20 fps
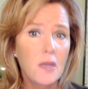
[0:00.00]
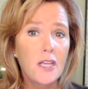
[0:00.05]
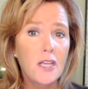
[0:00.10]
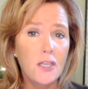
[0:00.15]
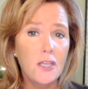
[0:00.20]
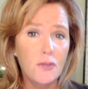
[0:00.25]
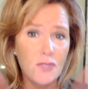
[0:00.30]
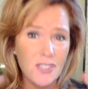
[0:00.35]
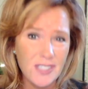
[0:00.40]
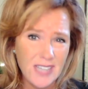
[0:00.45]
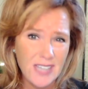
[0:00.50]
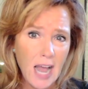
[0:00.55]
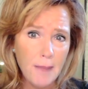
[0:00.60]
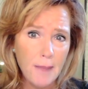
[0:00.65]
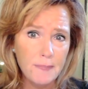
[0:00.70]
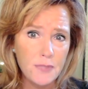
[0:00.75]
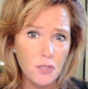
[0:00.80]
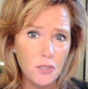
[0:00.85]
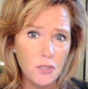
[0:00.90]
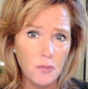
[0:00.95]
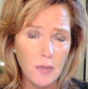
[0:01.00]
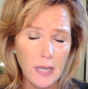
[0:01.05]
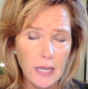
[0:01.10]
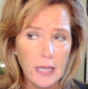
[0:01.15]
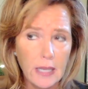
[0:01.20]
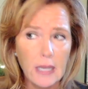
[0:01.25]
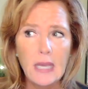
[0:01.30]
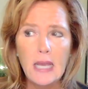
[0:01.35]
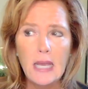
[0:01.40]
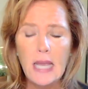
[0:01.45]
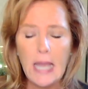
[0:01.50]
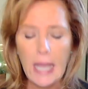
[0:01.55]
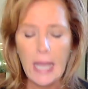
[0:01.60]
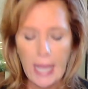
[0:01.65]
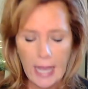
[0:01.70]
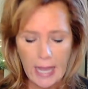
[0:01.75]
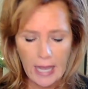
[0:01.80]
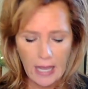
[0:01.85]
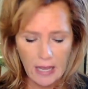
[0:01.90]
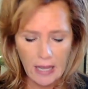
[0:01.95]
you stop doing.
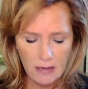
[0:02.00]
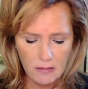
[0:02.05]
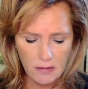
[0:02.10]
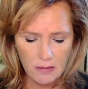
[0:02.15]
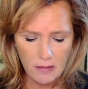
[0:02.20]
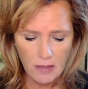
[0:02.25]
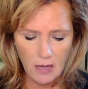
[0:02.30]
And